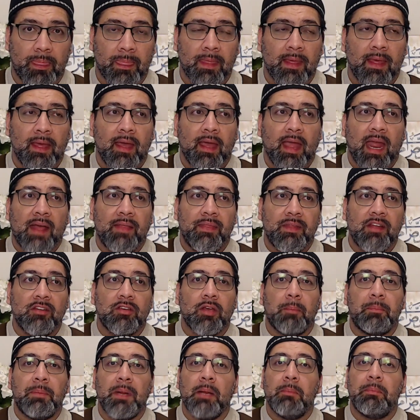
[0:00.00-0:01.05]
And these are
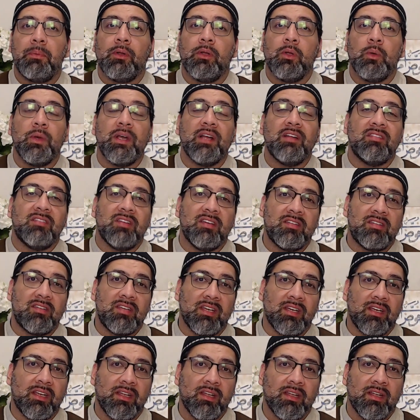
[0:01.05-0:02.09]
people who existed
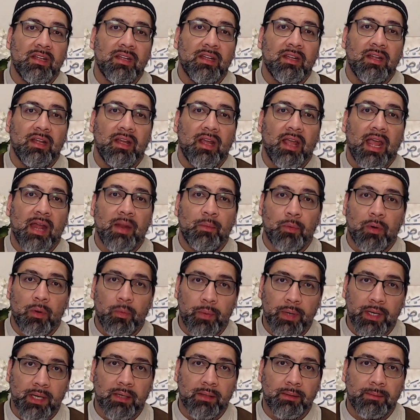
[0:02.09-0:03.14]
and were
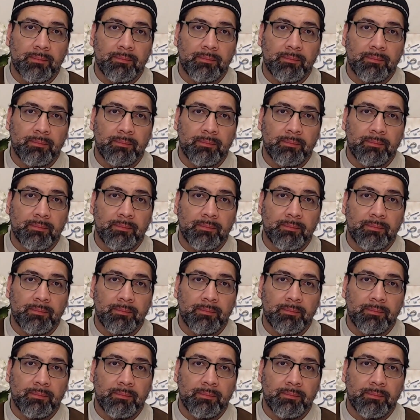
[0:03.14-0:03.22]
real.